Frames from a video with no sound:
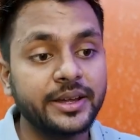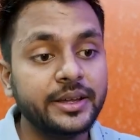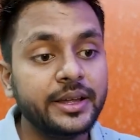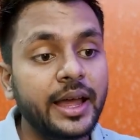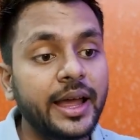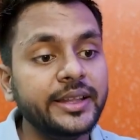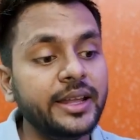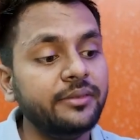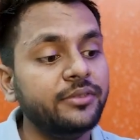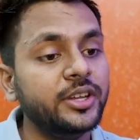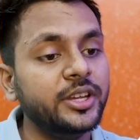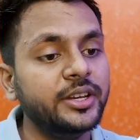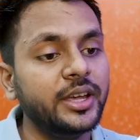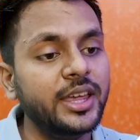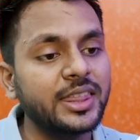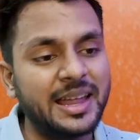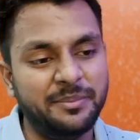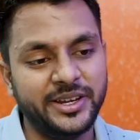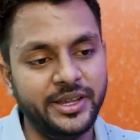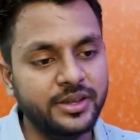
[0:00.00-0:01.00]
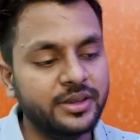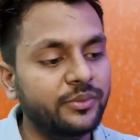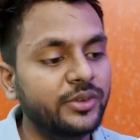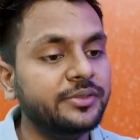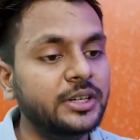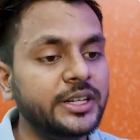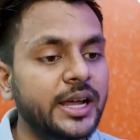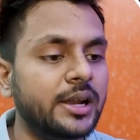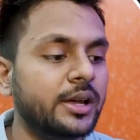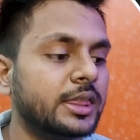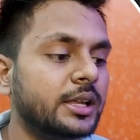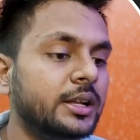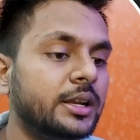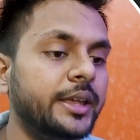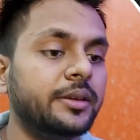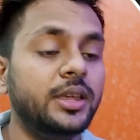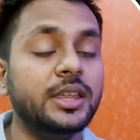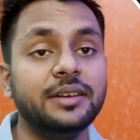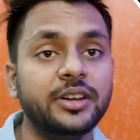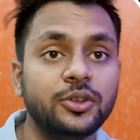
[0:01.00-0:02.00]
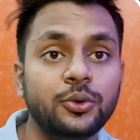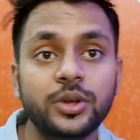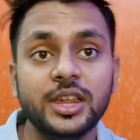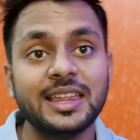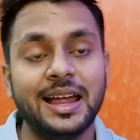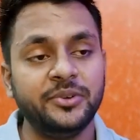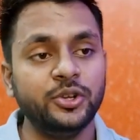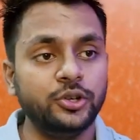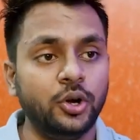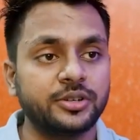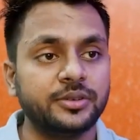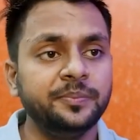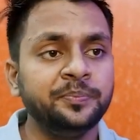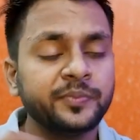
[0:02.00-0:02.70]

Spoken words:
and then we need the isEmpty, which will tell us like if our queue is empty or not.